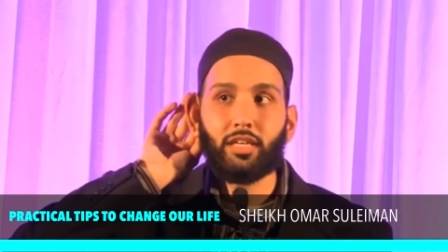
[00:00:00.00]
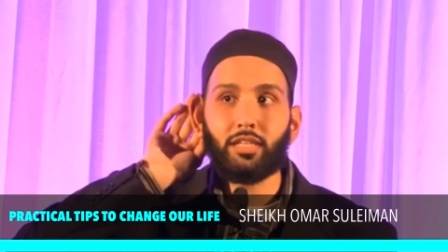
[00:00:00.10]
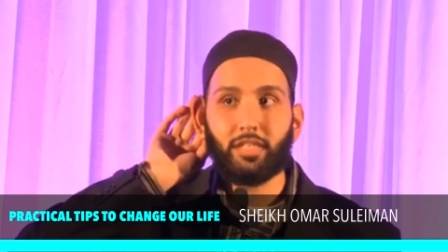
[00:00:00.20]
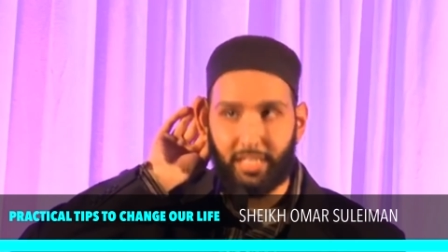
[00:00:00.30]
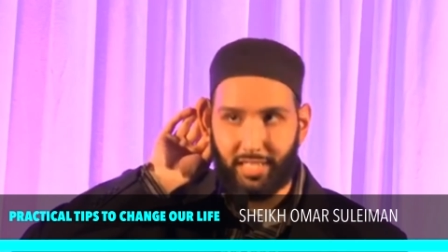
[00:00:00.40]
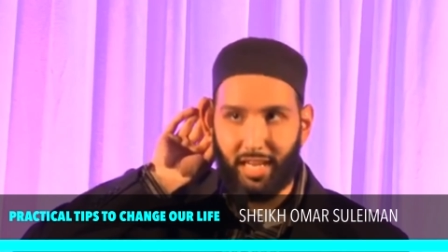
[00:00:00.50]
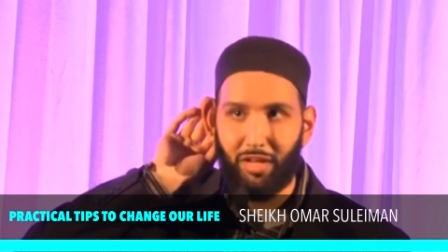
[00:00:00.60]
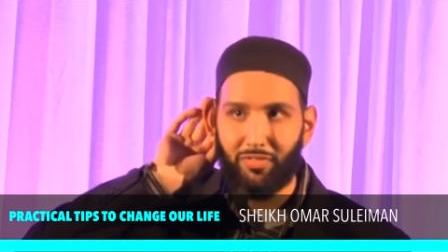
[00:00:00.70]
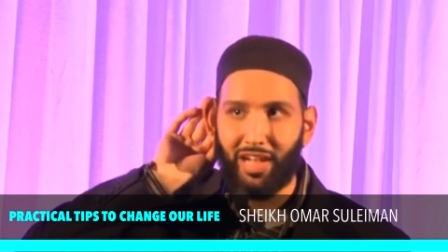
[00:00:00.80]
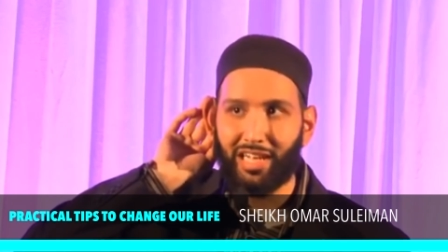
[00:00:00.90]
She's in
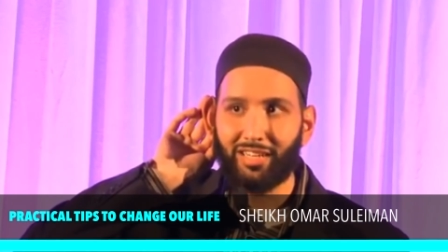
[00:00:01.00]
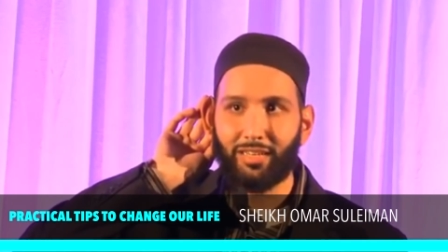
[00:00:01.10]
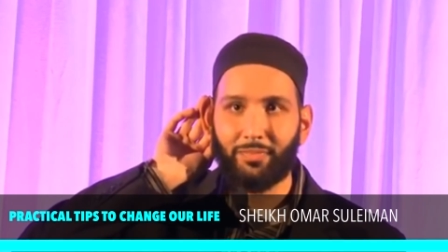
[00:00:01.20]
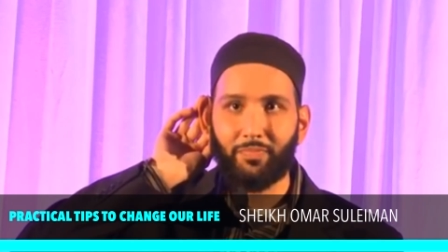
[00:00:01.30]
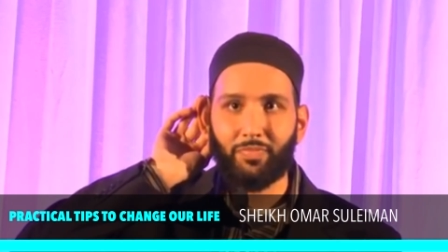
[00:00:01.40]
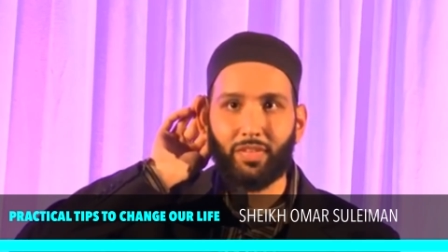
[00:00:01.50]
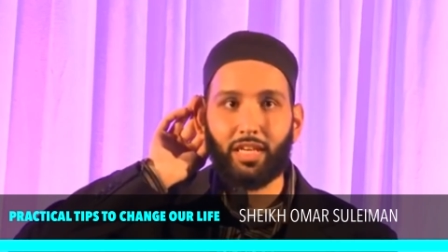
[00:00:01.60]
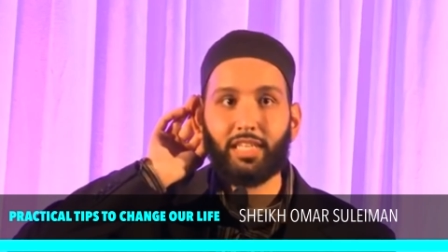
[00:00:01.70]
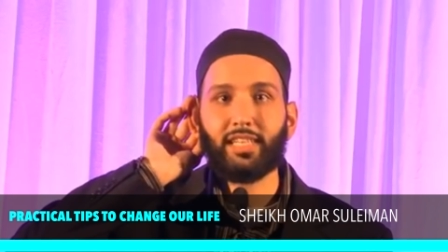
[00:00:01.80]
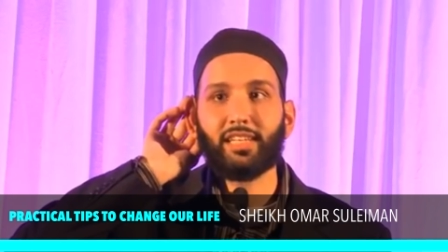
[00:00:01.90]
hellfire.
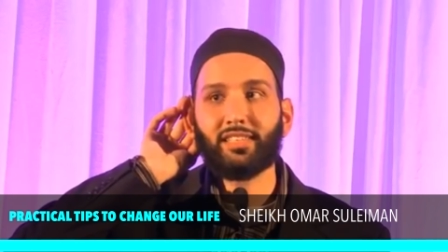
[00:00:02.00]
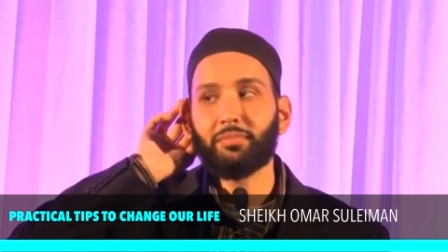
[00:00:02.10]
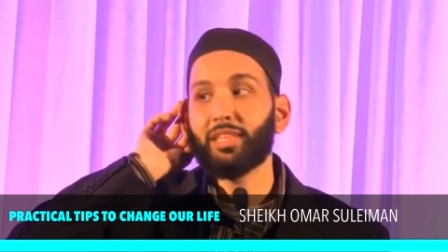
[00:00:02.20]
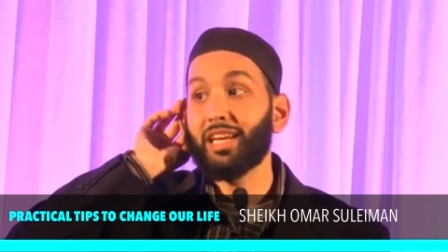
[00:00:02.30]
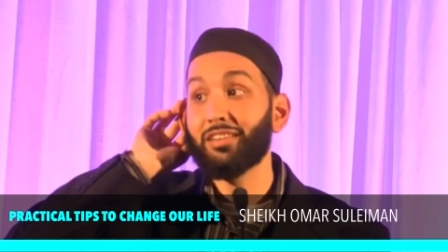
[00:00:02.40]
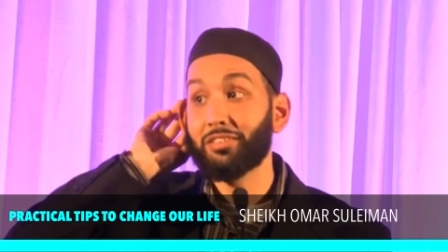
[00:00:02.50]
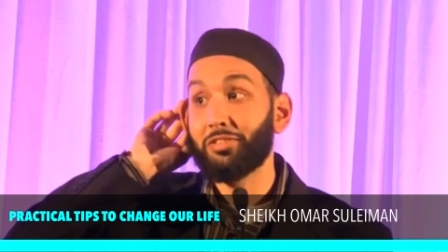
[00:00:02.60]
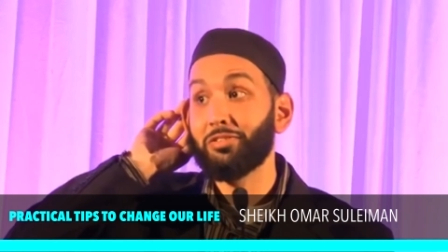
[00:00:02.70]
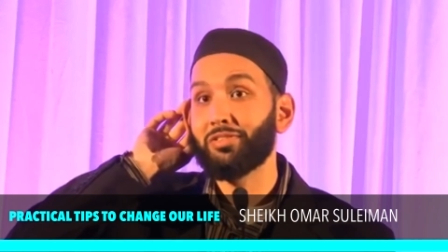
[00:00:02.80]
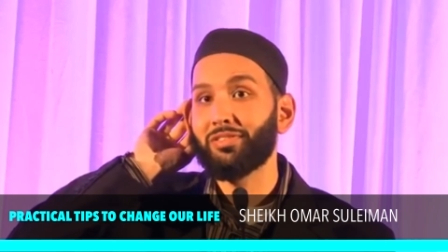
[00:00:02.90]
He said something else too.